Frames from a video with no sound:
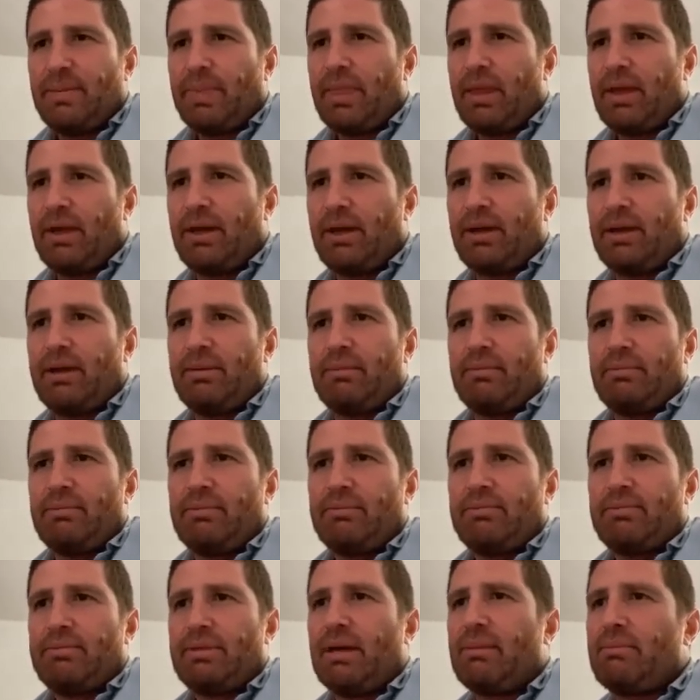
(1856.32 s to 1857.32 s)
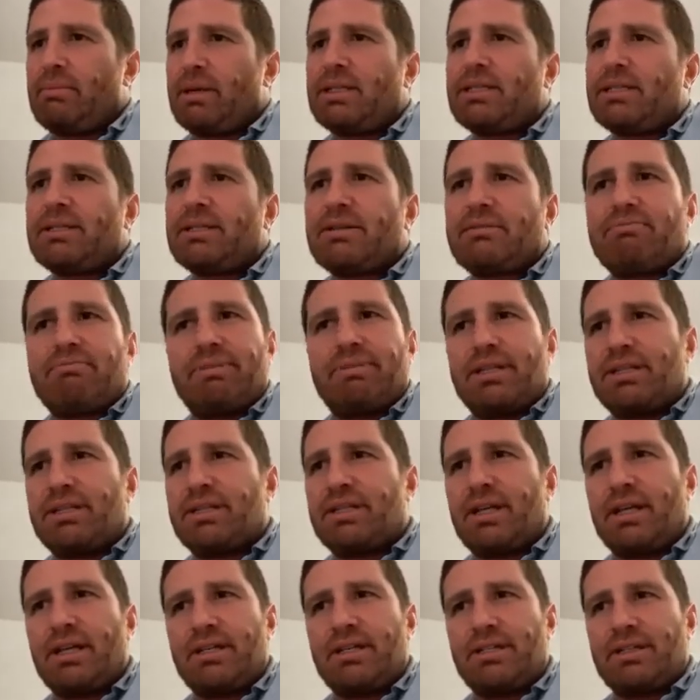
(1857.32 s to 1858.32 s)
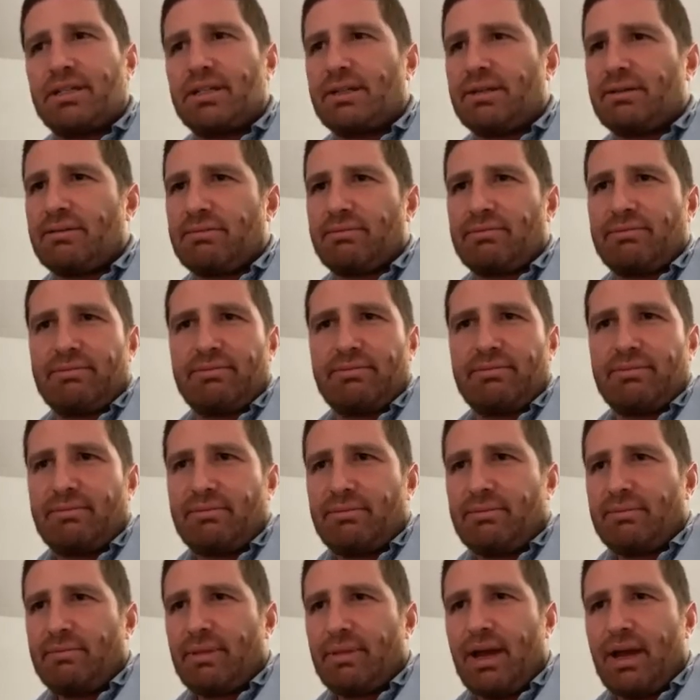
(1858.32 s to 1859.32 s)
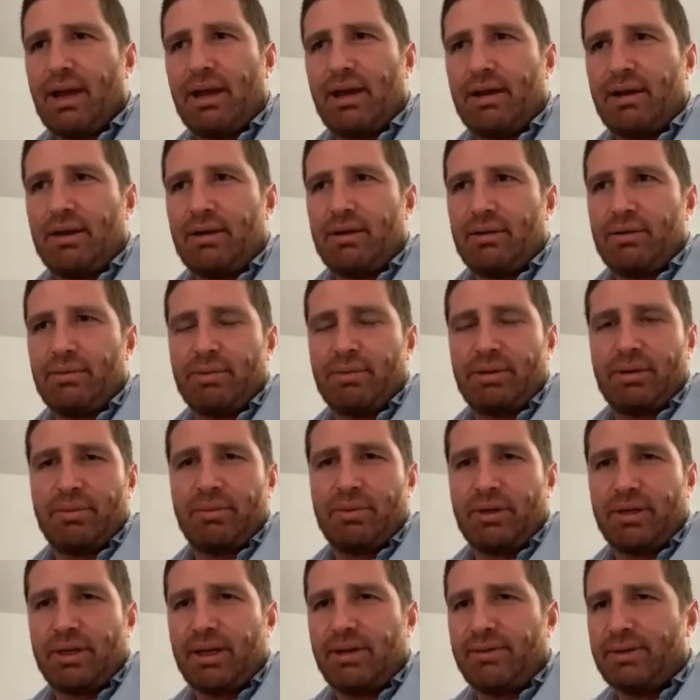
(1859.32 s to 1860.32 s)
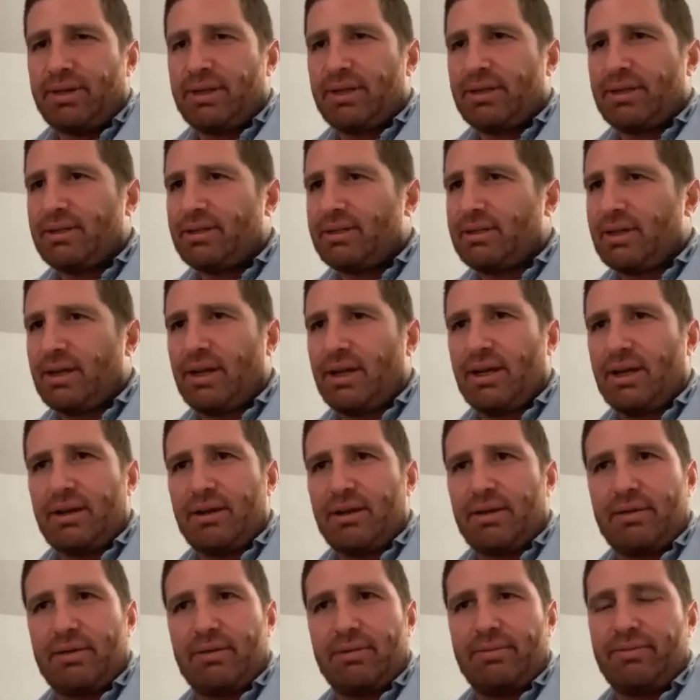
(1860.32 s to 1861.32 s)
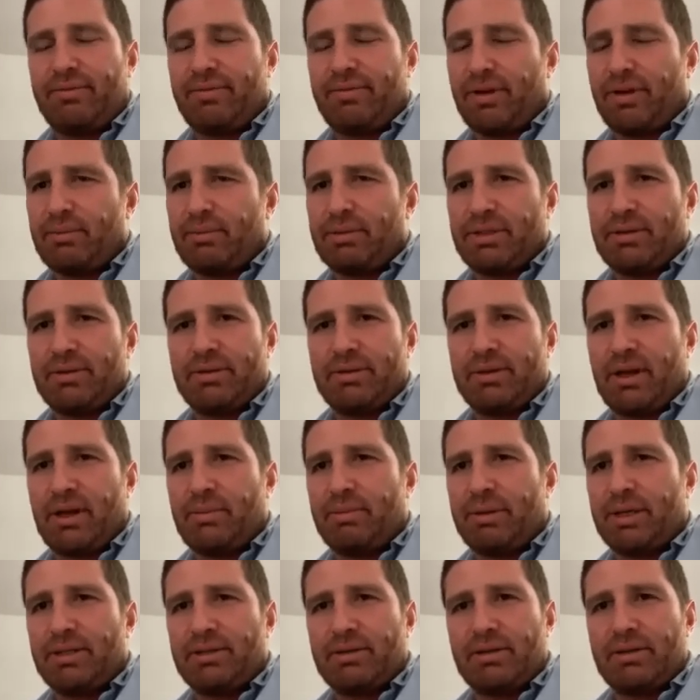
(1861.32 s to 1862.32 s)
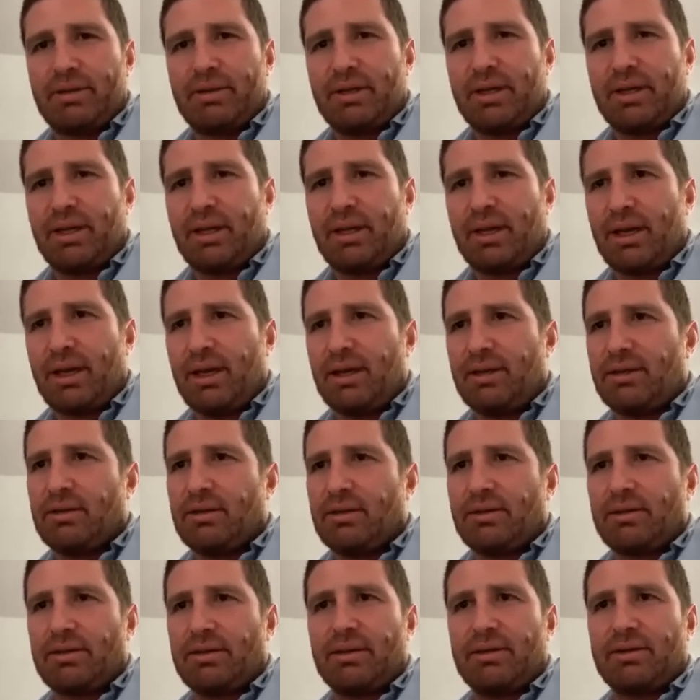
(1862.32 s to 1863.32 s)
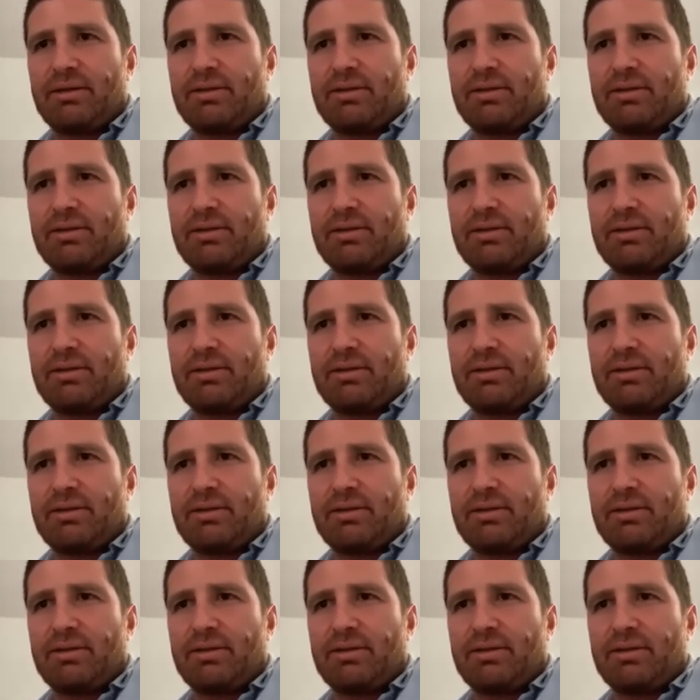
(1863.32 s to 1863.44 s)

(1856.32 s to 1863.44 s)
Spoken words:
That must be changing how real-world evidence and how pharmaceutical companies are looking at their clinical